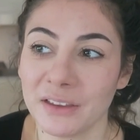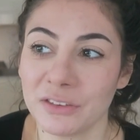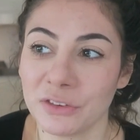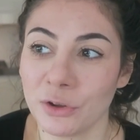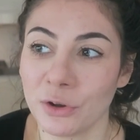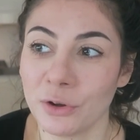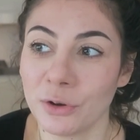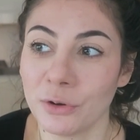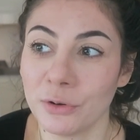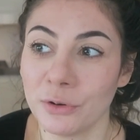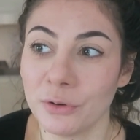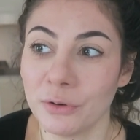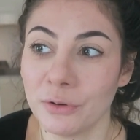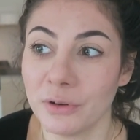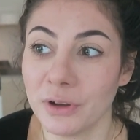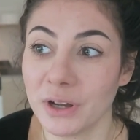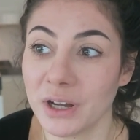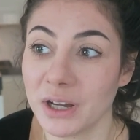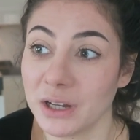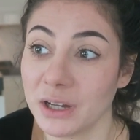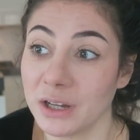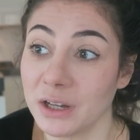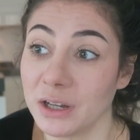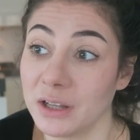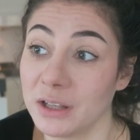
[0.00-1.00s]
So,
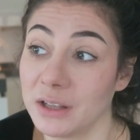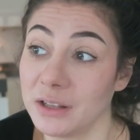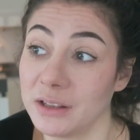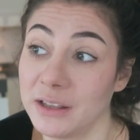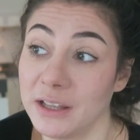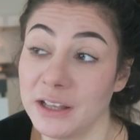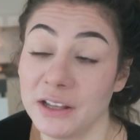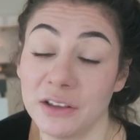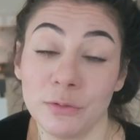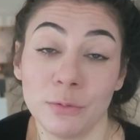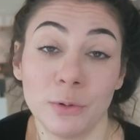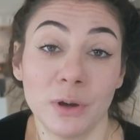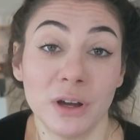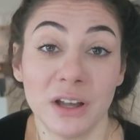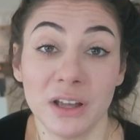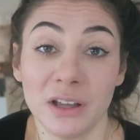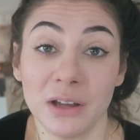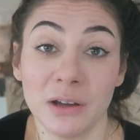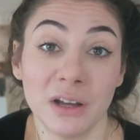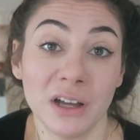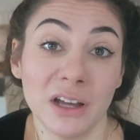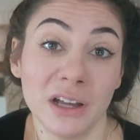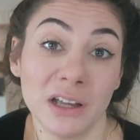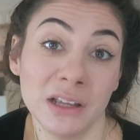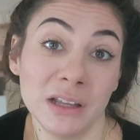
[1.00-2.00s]
that's why
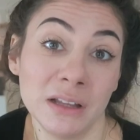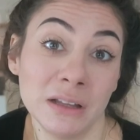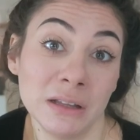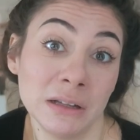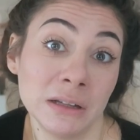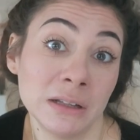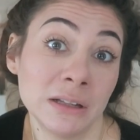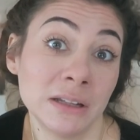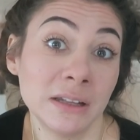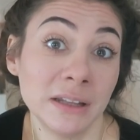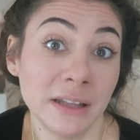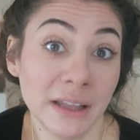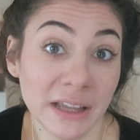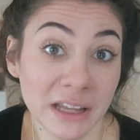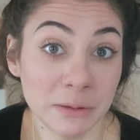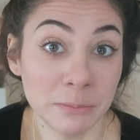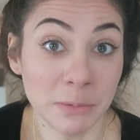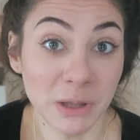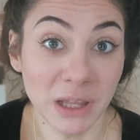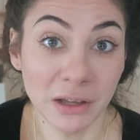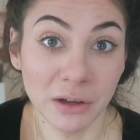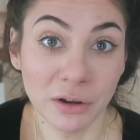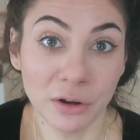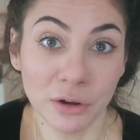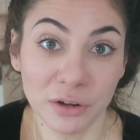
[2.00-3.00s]
I like
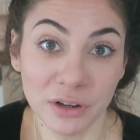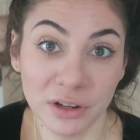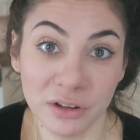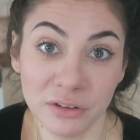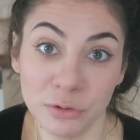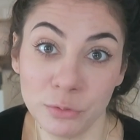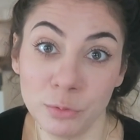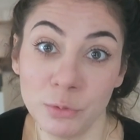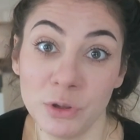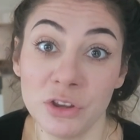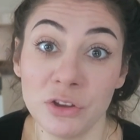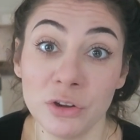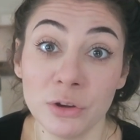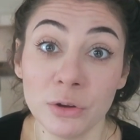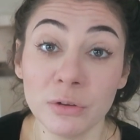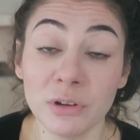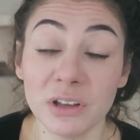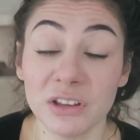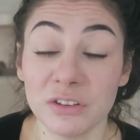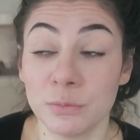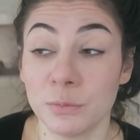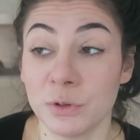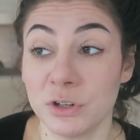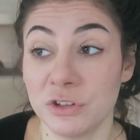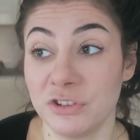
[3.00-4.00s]
being honest with you
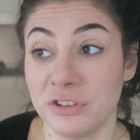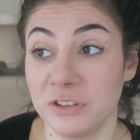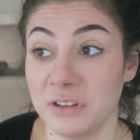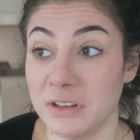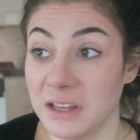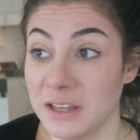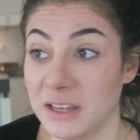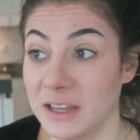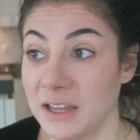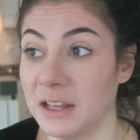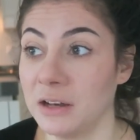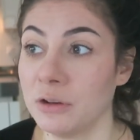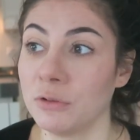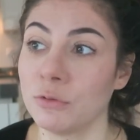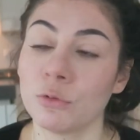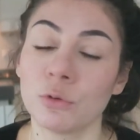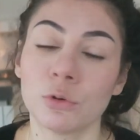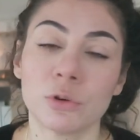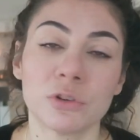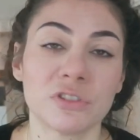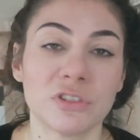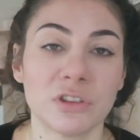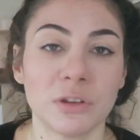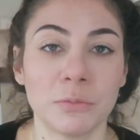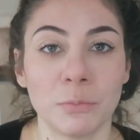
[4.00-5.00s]
as much as I can. Of
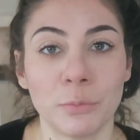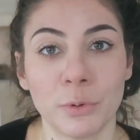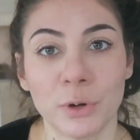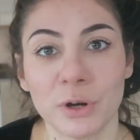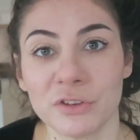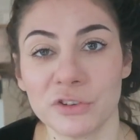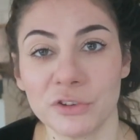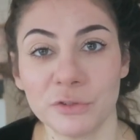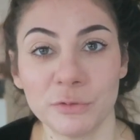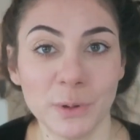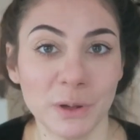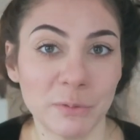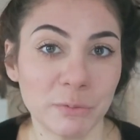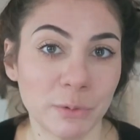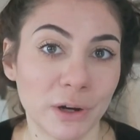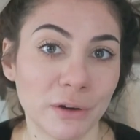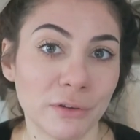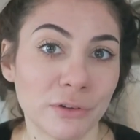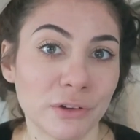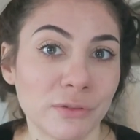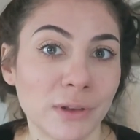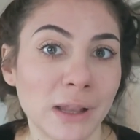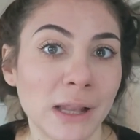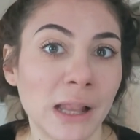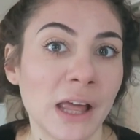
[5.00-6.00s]
course, some parts of my
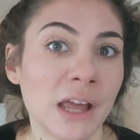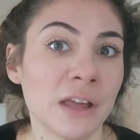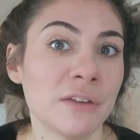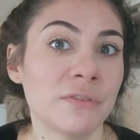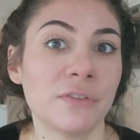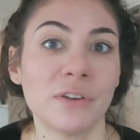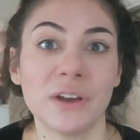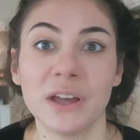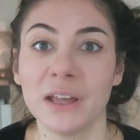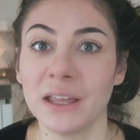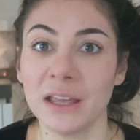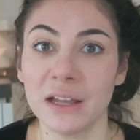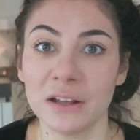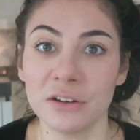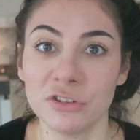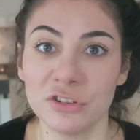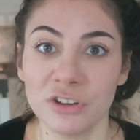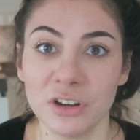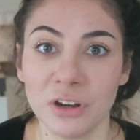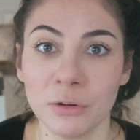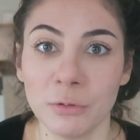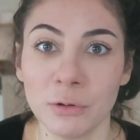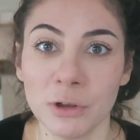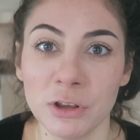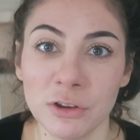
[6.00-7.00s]
private life I can't
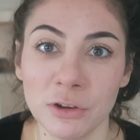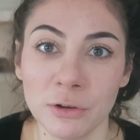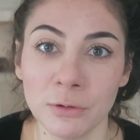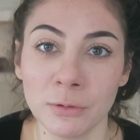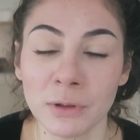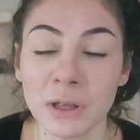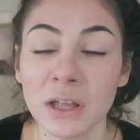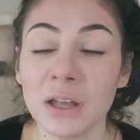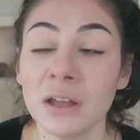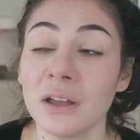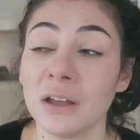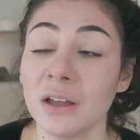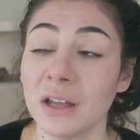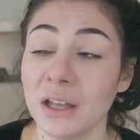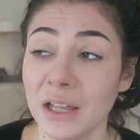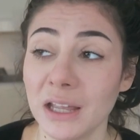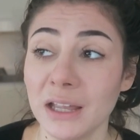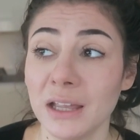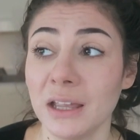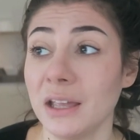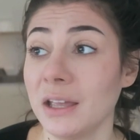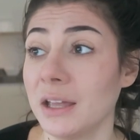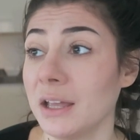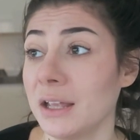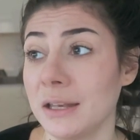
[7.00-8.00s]
share with you,
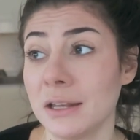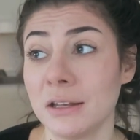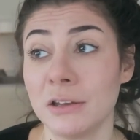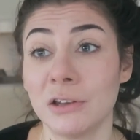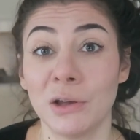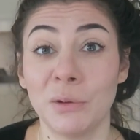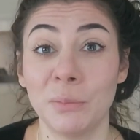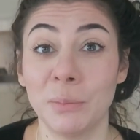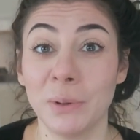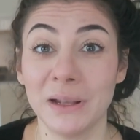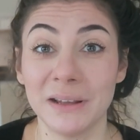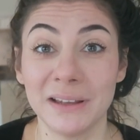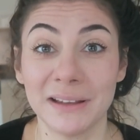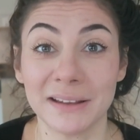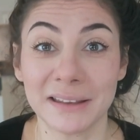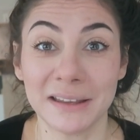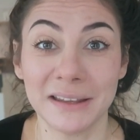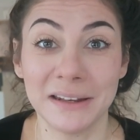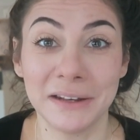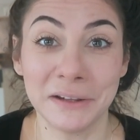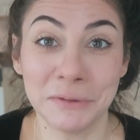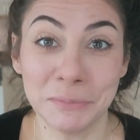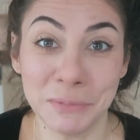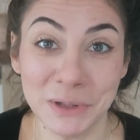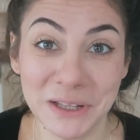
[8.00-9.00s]
aka the topic that
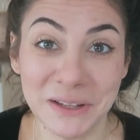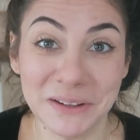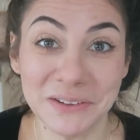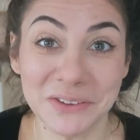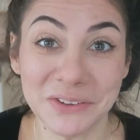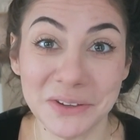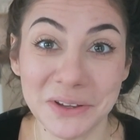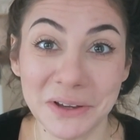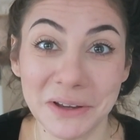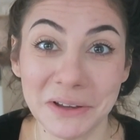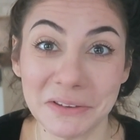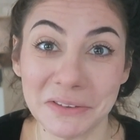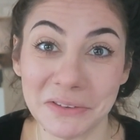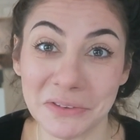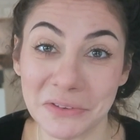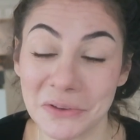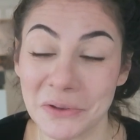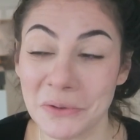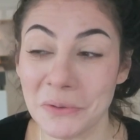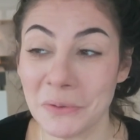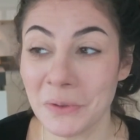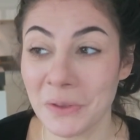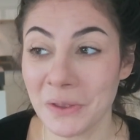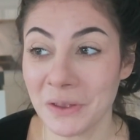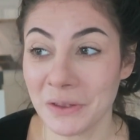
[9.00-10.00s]
cannot be discussed
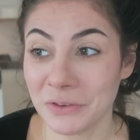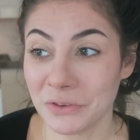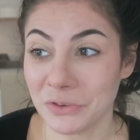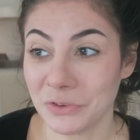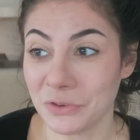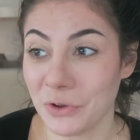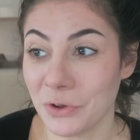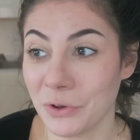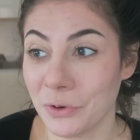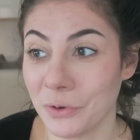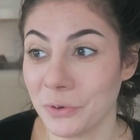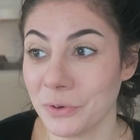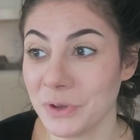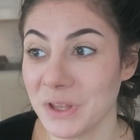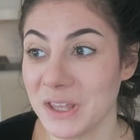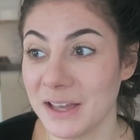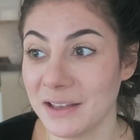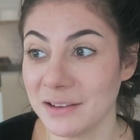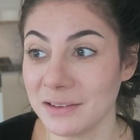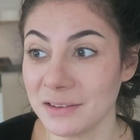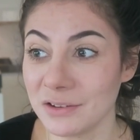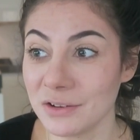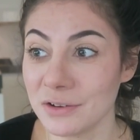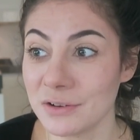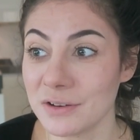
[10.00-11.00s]
so
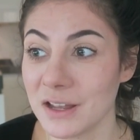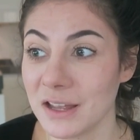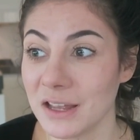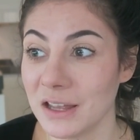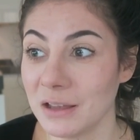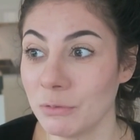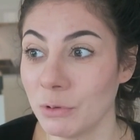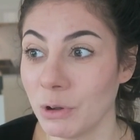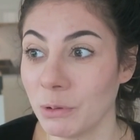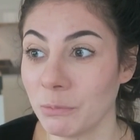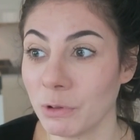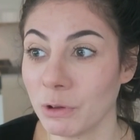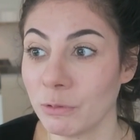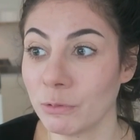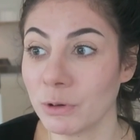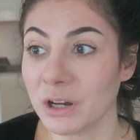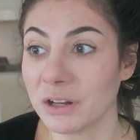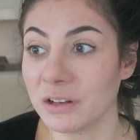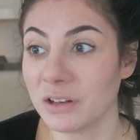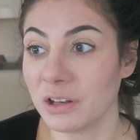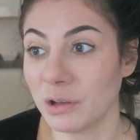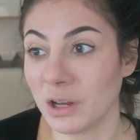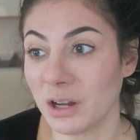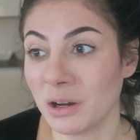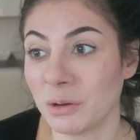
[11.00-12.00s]
yesterday when we were
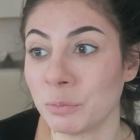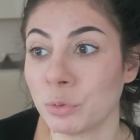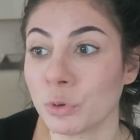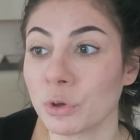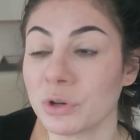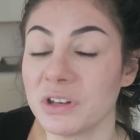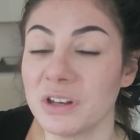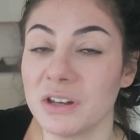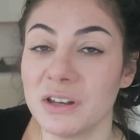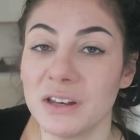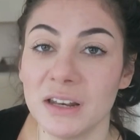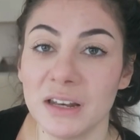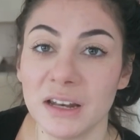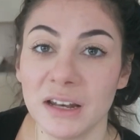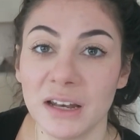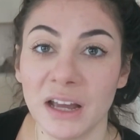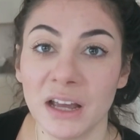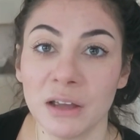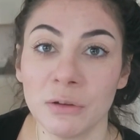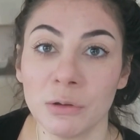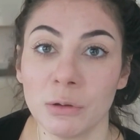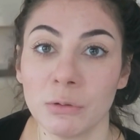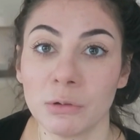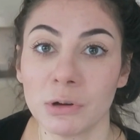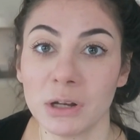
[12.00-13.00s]
at the airport, Nadine and
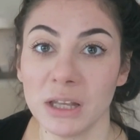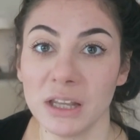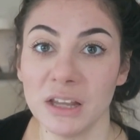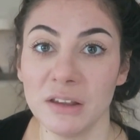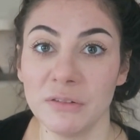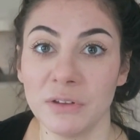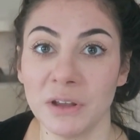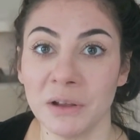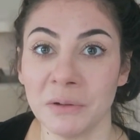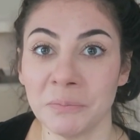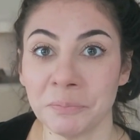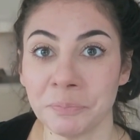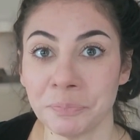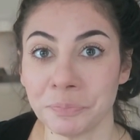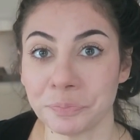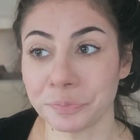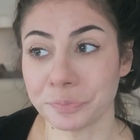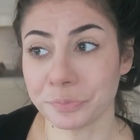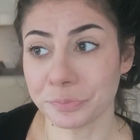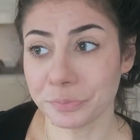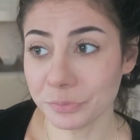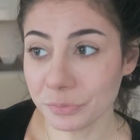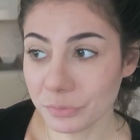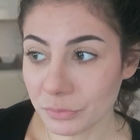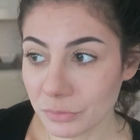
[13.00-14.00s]
I, we were leaving
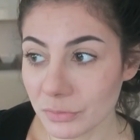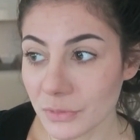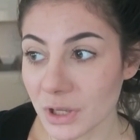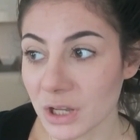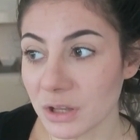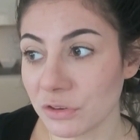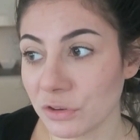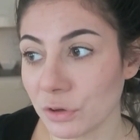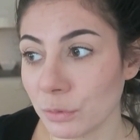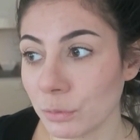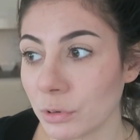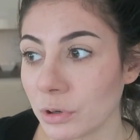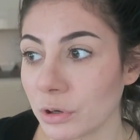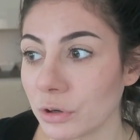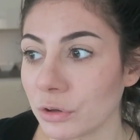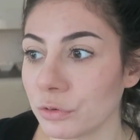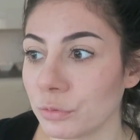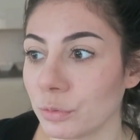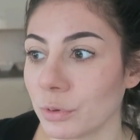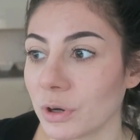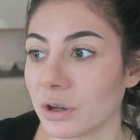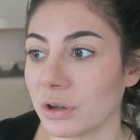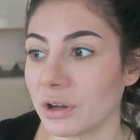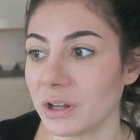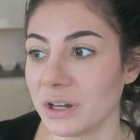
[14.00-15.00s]
some
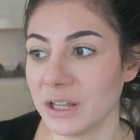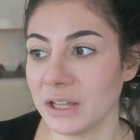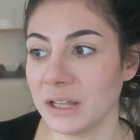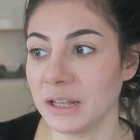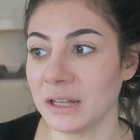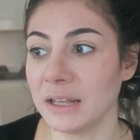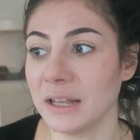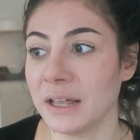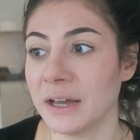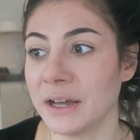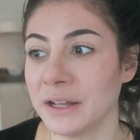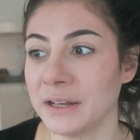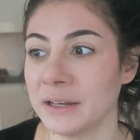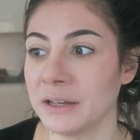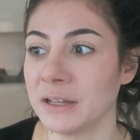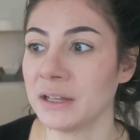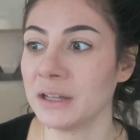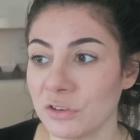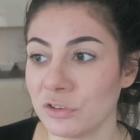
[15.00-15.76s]
girls were cutting in line.